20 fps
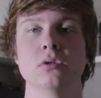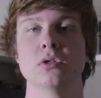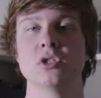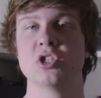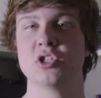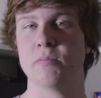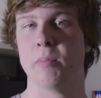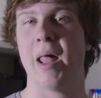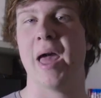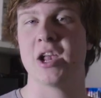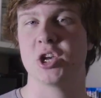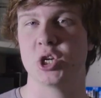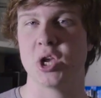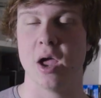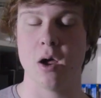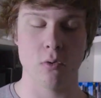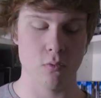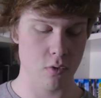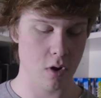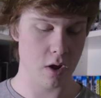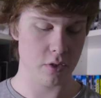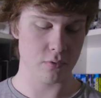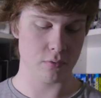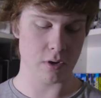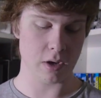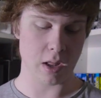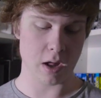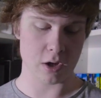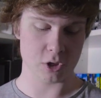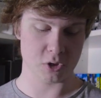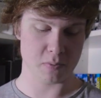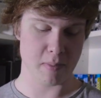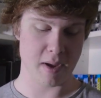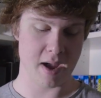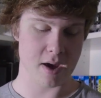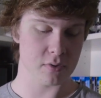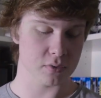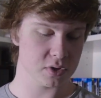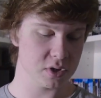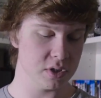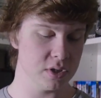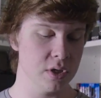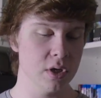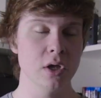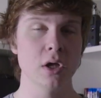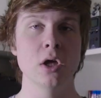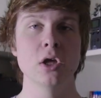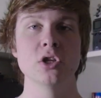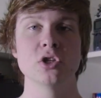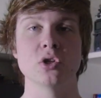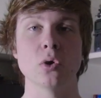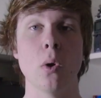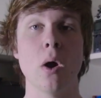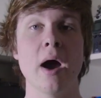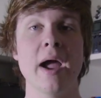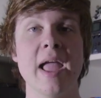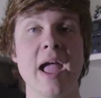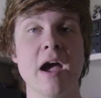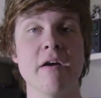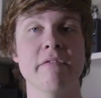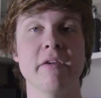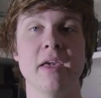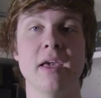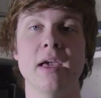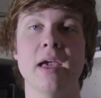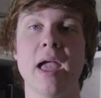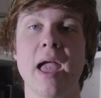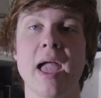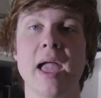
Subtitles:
splash out rather a large amount. So I have here